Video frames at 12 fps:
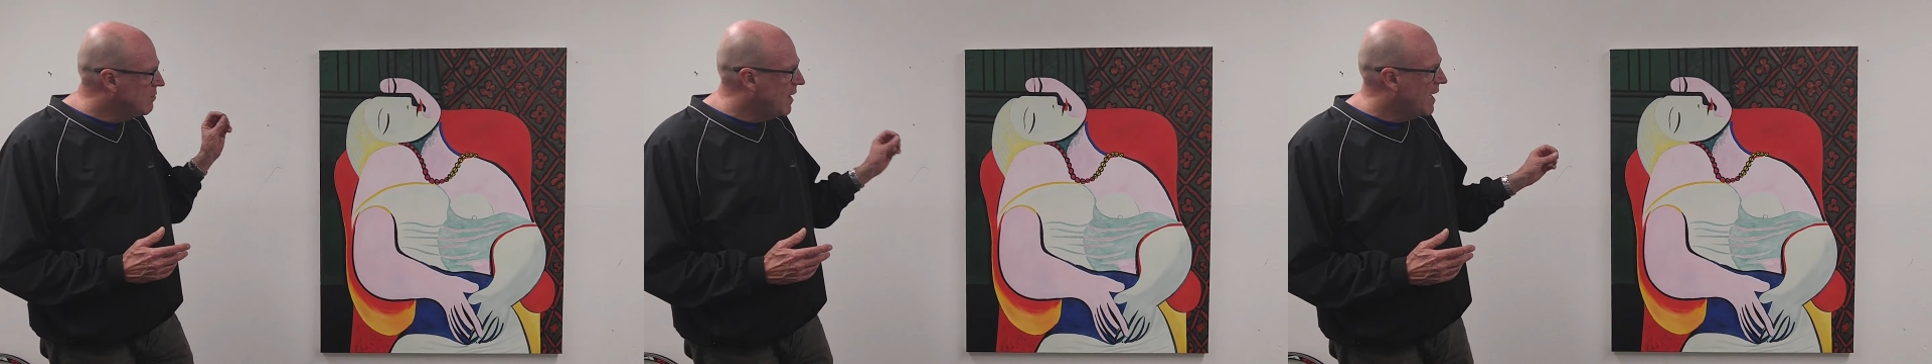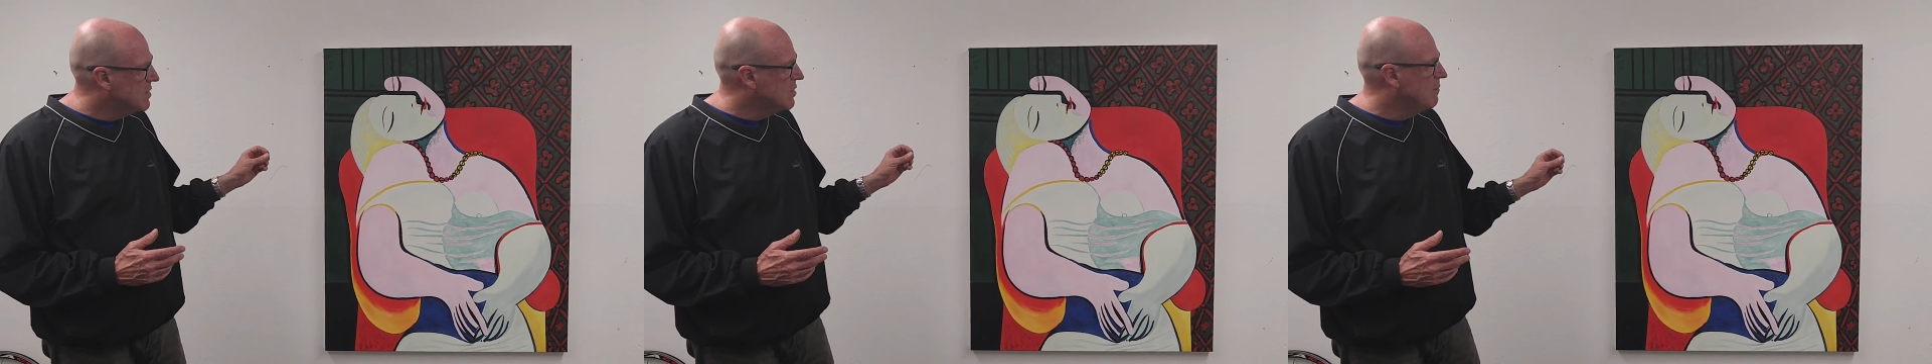
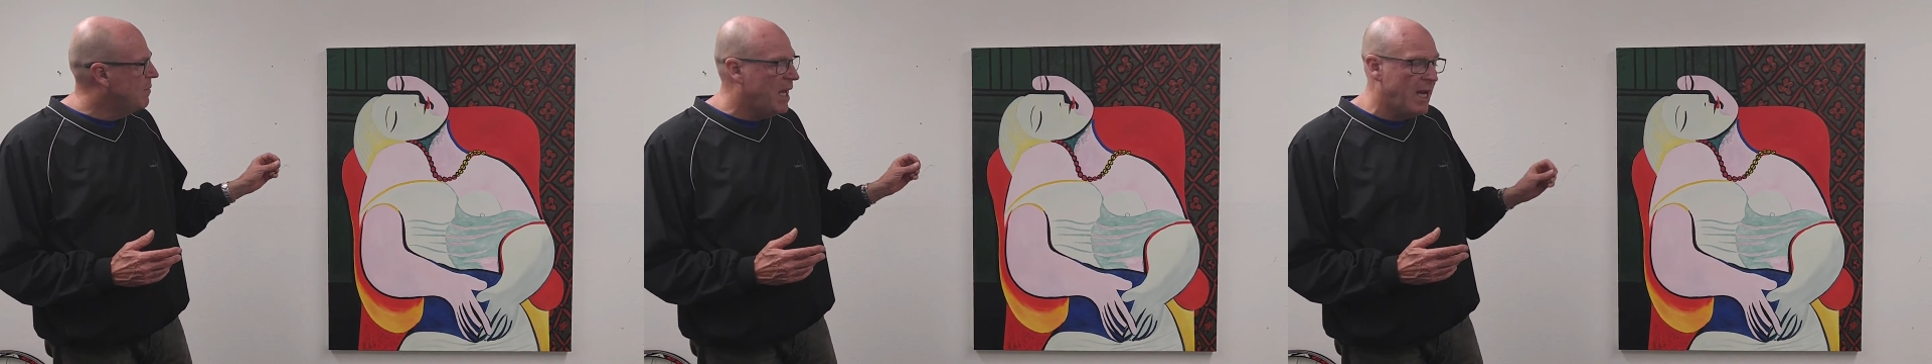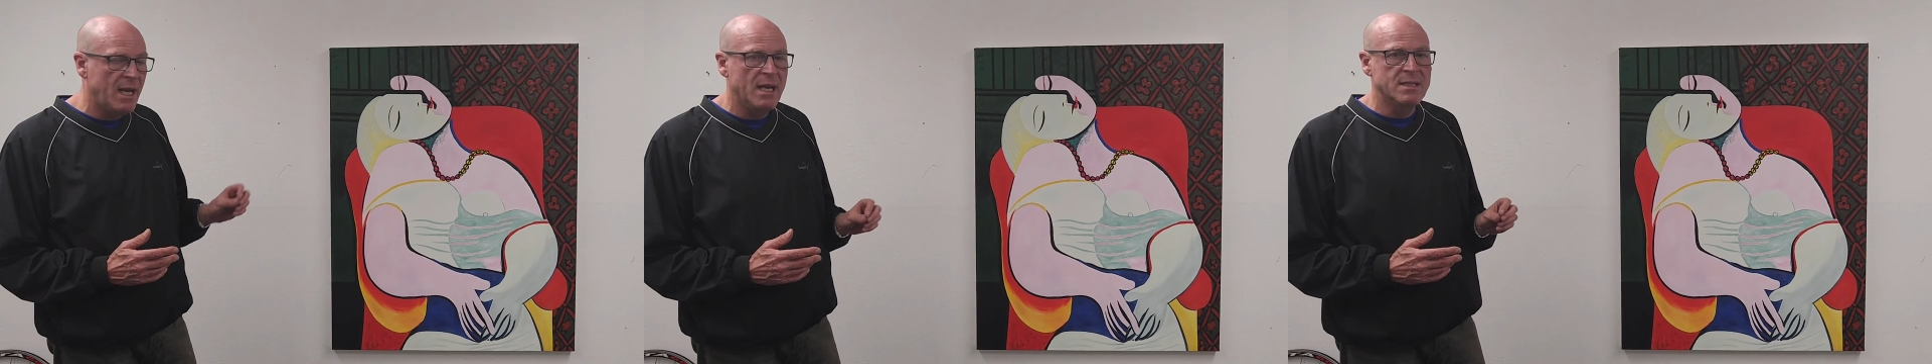master
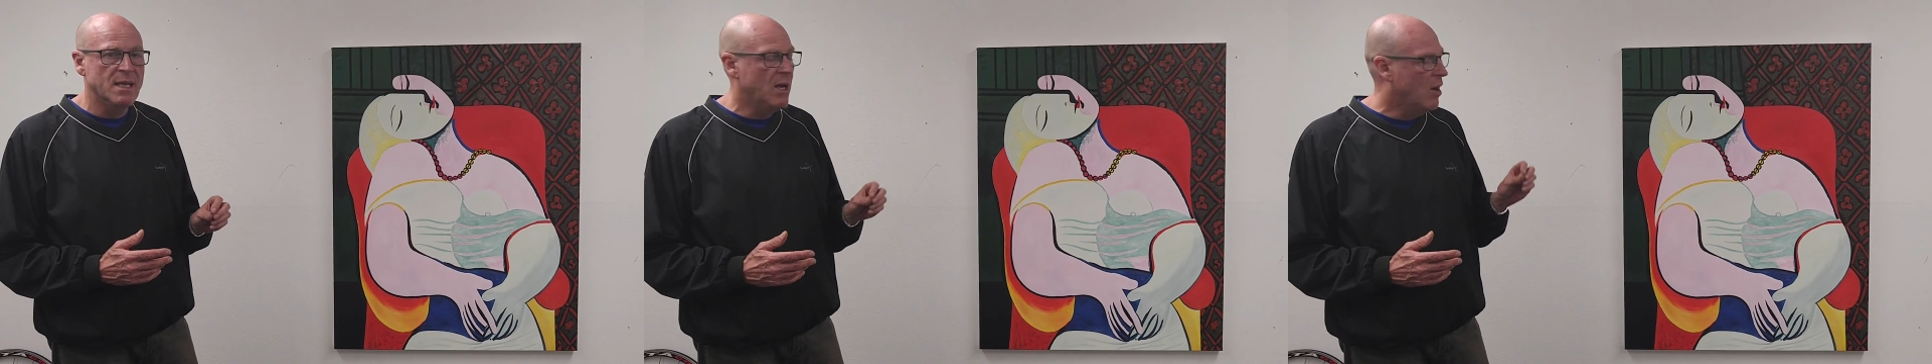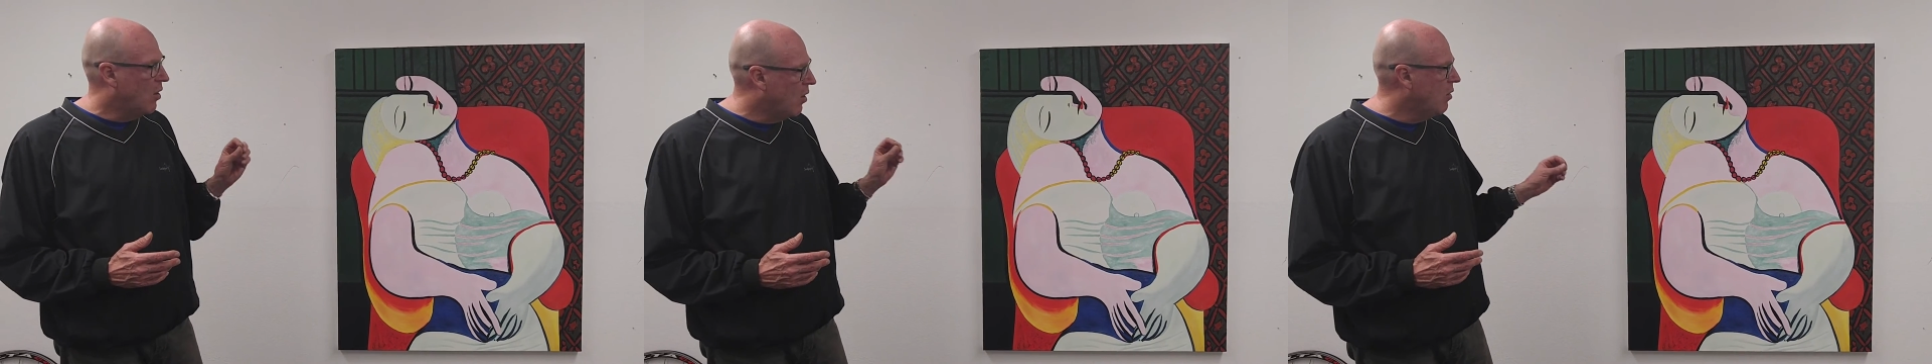paintings, I
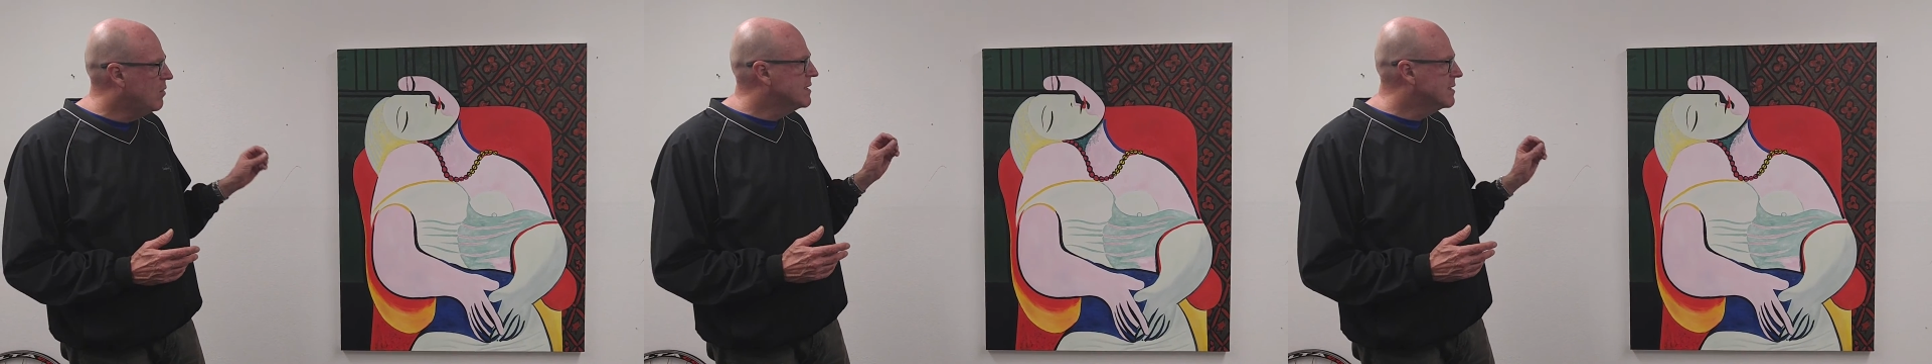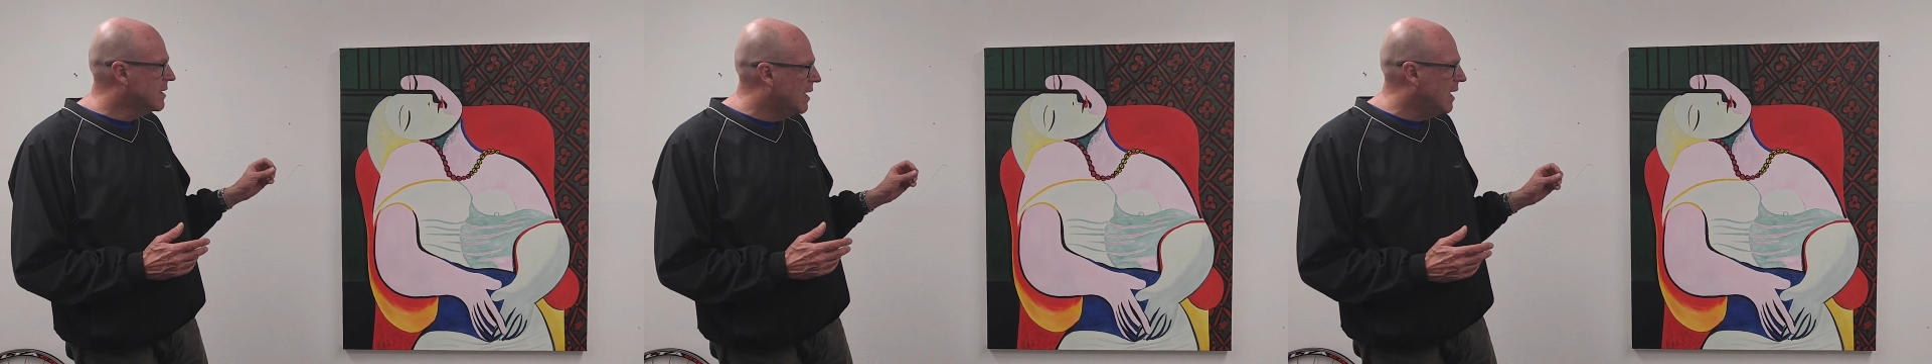always
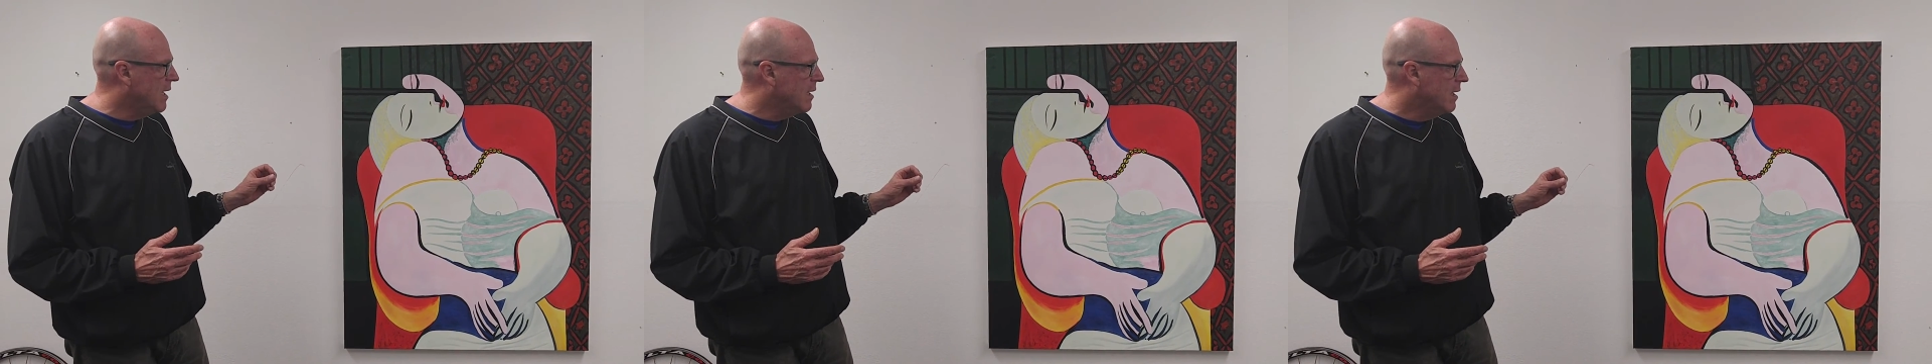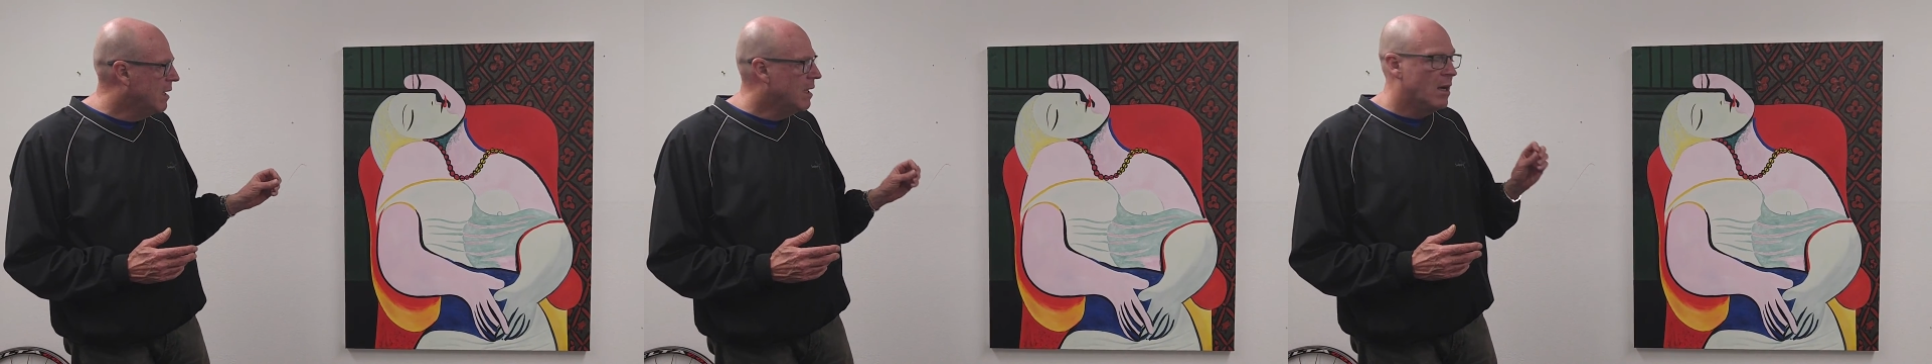sign